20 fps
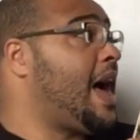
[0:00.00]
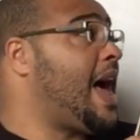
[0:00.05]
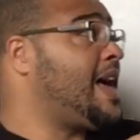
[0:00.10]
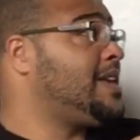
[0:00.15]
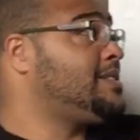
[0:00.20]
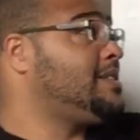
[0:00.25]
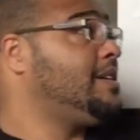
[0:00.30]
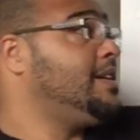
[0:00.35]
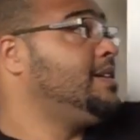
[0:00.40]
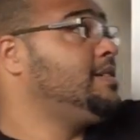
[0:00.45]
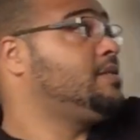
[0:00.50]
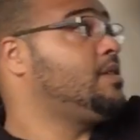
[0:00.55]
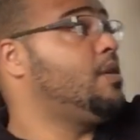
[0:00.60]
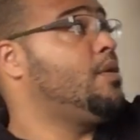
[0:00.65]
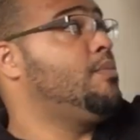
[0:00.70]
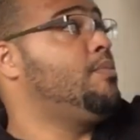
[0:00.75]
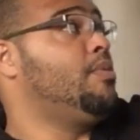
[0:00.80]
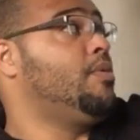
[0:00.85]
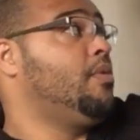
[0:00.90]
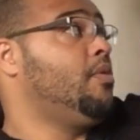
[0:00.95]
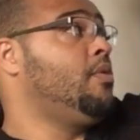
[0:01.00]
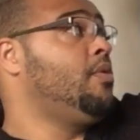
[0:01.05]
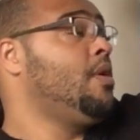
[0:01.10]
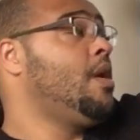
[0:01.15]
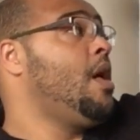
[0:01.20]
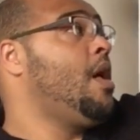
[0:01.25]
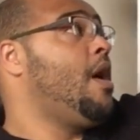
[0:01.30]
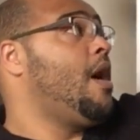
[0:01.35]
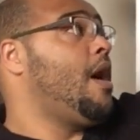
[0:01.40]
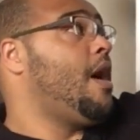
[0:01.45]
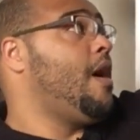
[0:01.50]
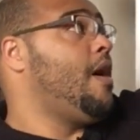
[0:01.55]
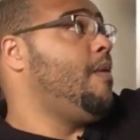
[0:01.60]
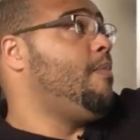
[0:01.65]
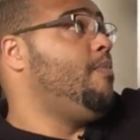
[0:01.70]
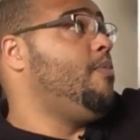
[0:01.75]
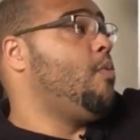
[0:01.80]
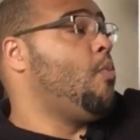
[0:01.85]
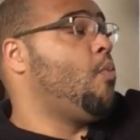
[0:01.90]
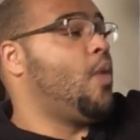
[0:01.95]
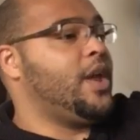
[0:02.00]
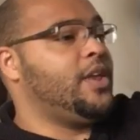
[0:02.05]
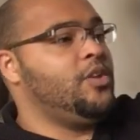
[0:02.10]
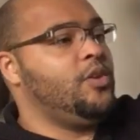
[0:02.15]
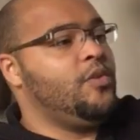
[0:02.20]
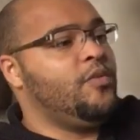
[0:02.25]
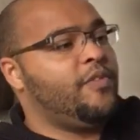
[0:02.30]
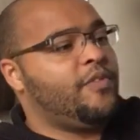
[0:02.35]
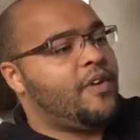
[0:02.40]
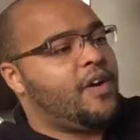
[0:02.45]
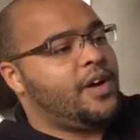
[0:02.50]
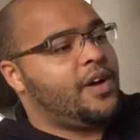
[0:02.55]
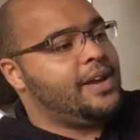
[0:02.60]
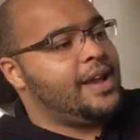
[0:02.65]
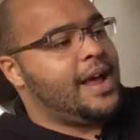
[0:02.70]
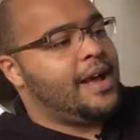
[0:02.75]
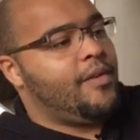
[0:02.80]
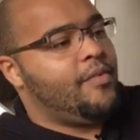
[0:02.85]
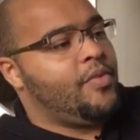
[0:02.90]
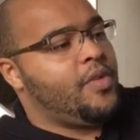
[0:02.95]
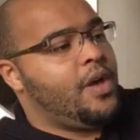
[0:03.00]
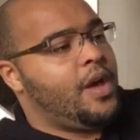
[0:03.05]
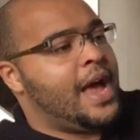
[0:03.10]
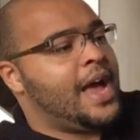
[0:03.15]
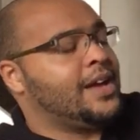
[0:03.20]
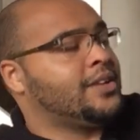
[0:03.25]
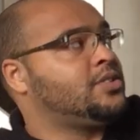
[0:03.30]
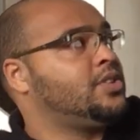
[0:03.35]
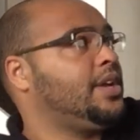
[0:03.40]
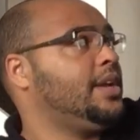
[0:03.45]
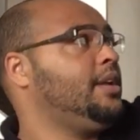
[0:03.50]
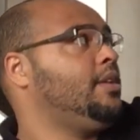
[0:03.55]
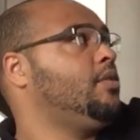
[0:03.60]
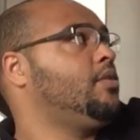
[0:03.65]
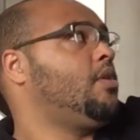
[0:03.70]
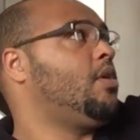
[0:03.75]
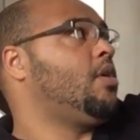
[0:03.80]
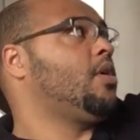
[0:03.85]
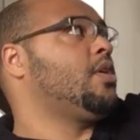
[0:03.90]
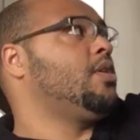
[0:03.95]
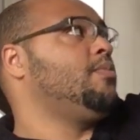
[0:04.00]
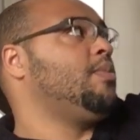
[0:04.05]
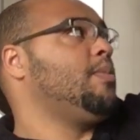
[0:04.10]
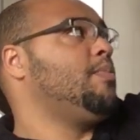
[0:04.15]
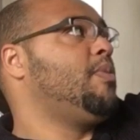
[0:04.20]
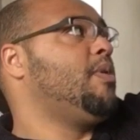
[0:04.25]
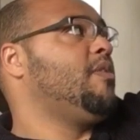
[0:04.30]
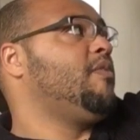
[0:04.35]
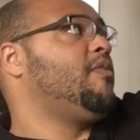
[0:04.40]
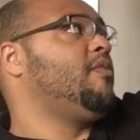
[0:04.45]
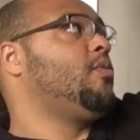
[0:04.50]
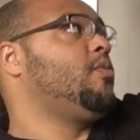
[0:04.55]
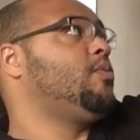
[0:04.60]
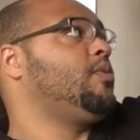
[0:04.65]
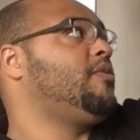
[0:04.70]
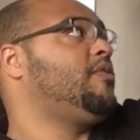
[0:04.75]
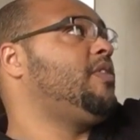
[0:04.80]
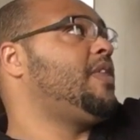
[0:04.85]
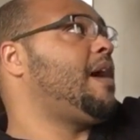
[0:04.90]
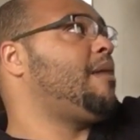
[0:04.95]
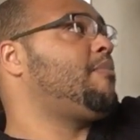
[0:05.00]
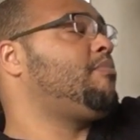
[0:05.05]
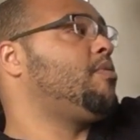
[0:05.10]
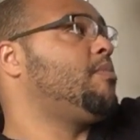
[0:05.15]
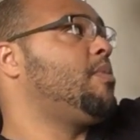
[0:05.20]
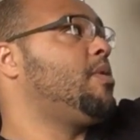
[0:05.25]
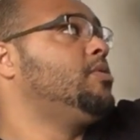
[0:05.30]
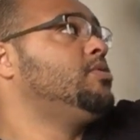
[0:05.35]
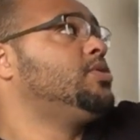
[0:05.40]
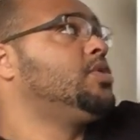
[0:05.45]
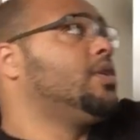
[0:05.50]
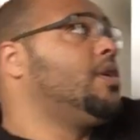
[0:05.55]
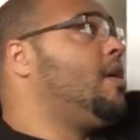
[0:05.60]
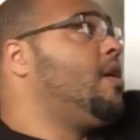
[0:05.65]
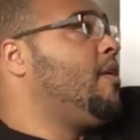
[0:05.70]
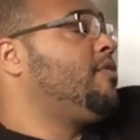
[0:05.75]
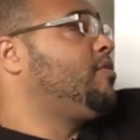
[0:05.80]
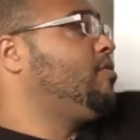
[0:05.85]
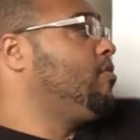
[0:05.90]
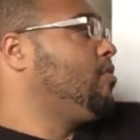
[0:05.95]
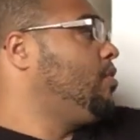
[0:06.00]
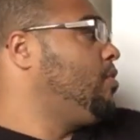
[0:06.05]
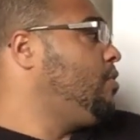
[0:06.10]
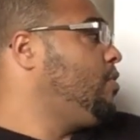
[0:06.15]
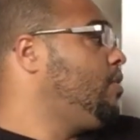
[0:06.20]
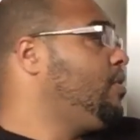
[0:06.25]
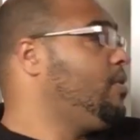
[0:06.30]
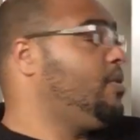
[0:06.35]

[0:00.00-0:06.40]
As an example, um, when you find out that actually you're not going to be put forward for that promotion after all,